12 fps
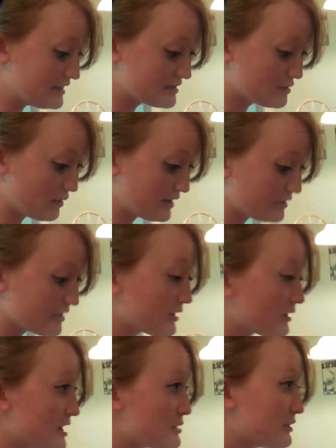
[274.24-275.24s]
is greater than
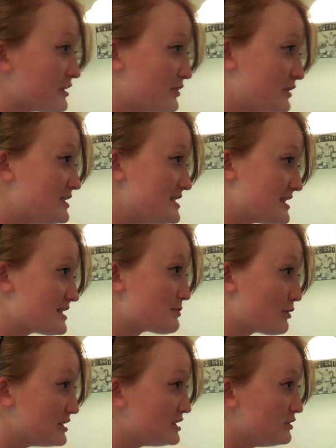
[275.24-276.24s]
or equal to
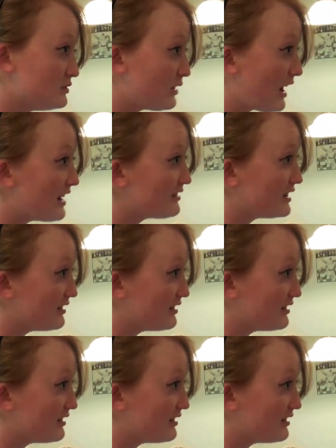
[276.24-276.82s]
56.25,